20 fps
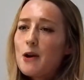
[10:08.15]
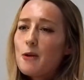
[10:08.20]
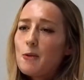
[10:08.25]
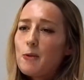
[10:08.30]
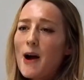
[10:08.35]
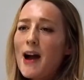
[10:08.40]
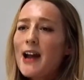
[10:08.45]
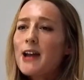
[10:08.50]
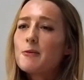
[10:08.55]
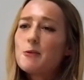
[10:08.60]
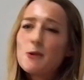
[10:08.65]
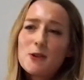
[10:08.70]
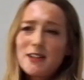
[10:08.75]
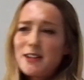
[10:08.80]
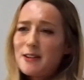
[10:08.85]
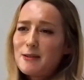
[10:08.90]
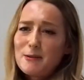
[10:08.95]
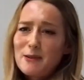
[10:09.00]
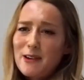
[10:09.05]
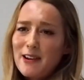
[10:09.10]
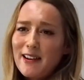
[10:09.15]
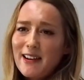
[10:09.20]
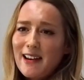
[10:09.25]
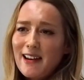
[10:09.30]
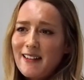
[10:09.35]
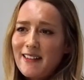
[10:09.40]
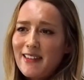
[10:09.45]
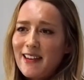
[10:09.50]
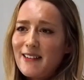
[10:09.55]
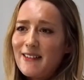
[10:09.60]
why would it work
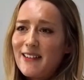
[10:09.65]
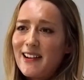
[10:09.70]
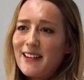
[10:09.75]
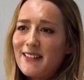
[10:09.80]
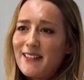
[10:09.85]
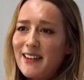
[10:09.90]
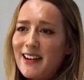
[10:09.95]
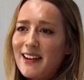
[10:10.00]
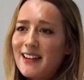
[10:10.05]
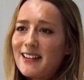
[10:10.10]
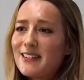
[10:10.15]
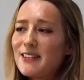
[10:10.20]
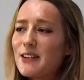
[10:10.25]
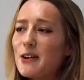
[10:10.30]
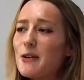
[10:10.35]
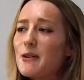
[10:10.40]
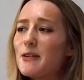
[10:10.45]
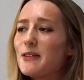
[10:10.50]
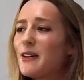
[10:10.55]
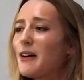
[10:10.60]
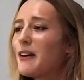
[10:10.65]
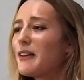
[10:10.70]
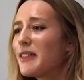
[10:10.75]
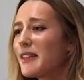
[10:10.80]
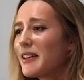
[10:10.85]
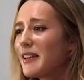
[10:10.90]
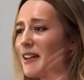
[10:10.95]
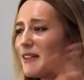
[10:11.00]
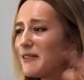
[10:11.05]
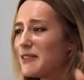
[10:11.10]
out that way, right? No,
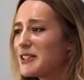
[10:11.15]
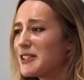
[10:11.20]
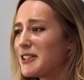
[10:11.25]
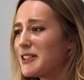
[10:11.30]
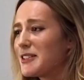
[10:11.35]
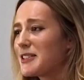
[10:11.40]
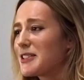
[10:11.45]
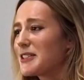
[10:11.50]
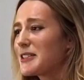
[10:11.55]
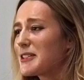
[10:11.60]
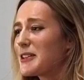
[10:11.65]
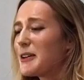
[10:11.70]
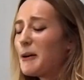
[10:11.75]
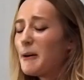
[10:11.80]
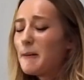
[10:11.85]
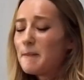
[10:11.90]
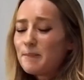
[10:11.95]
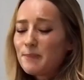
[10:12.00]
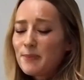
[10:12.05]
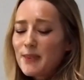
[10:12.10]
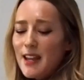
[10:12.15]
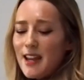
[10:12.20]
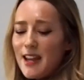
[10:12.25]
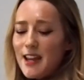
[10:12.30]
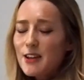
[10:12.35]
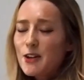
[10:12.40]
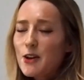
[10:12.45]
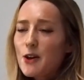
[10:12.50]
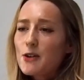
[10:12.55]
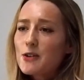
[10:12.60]
nothing ever does. So
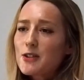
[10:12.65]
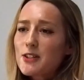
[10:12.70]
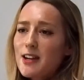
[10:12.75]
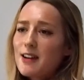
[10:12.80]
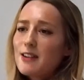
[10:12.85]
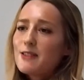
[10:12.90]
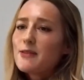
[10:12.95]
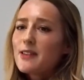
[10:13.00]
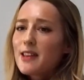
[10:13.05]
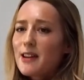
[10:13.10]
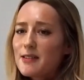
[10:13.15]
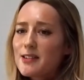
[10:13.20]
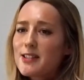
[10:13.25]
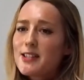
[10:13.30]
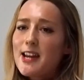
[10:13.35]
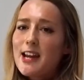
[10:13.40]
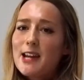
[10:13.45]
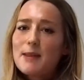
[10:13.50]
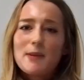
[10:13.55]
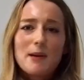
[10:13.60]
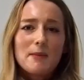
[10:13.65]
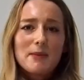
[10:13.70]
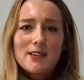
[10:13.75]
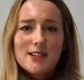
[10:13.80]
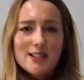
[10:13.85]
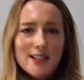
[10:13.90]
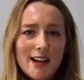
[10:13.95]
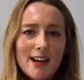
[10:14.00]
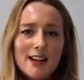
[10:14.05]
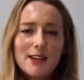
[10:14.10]
it goes kind of without saying, but I'm going
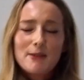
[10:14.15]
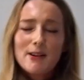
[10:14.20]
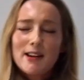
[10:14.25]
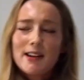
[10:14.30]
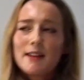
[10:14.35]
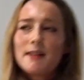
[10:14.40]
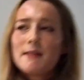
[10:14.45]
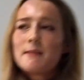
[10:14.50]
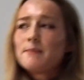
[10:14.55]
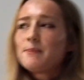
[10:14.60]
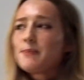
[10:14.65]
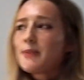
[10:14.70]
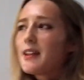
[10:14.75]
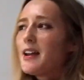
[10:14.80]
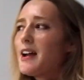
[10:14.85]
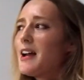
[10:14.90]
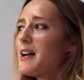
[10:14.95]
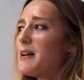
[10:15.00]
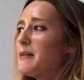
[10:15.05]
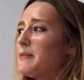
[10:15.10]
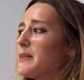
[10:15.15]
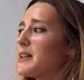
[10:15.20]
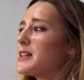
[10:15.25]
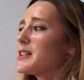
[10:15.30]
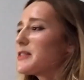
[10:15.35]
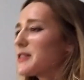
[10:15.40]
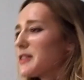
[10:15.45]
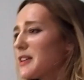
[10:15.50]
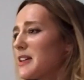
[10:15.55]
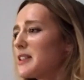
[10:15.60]
to say it anyway.
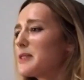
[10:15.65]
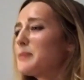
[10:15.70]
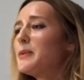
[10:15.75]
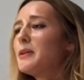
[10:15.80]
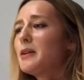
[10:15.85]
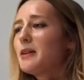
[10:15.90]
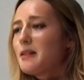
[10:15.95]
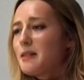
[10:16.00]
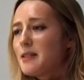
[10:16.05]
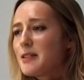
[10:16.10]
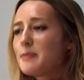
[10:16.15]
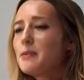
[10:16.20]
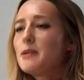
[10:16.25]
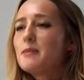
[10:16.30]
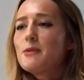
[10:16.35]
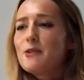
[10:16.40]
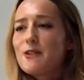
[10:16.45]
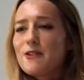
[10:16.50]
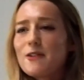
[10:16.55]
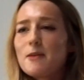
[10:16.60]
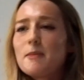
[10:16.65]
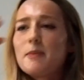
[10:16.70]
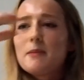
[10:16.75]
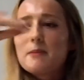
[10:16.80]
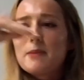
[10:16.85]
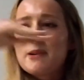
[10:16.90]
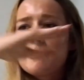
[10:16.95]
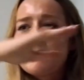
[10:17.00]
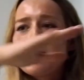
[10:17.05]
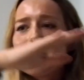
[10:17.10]
It's been more of a
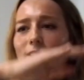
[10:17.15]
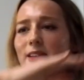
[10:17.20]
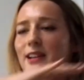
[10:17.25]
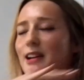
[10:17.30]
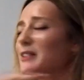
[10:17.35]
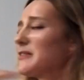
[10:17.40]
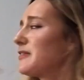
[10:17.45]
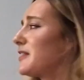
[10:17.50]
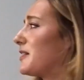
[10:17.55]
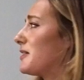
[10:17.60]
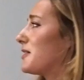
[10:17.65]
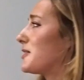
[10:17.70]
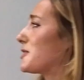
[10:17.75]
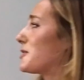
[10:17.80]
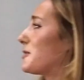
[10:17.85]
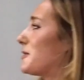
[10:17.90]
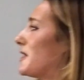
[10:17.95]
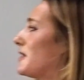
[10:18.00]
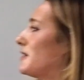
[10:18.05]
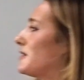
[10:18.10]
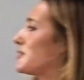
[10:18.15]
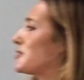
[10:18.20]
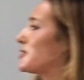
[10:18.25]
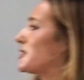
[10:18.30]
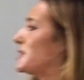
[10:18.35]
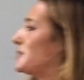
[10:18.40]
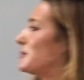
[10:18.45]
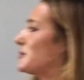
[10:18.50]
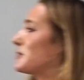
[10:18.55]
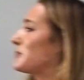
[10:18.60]
bumpy road, kind of like the terrain that
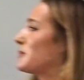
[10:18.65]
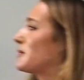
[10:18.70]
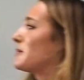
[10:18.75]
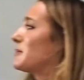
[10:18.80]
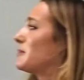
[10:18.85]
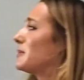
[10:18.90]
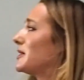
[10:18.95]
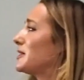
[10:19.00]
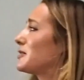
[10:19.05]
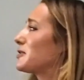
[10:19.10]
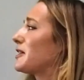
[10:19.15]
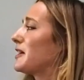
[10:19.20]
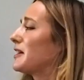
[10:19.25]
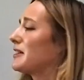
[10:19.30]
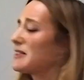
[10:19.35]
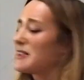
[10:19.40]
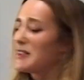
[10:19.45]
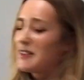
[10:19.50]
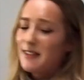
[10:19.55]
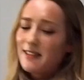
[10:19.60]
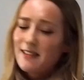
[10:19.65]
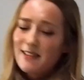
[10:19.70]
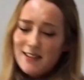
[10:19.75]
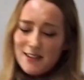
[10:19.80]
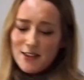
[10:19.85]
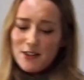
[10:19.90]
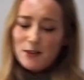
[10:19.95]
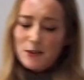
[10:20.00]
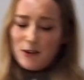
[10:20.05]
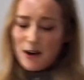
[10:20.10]
she was probably trying
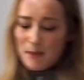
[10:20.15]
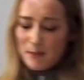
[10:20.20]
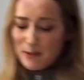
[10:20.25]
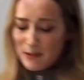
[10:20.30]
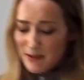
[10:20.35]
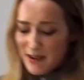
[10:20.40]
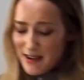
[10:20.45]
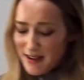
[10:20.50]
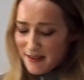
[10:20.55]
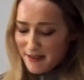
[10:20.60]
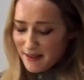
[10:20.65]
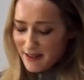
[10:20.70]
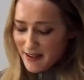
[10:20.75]
to grapple with.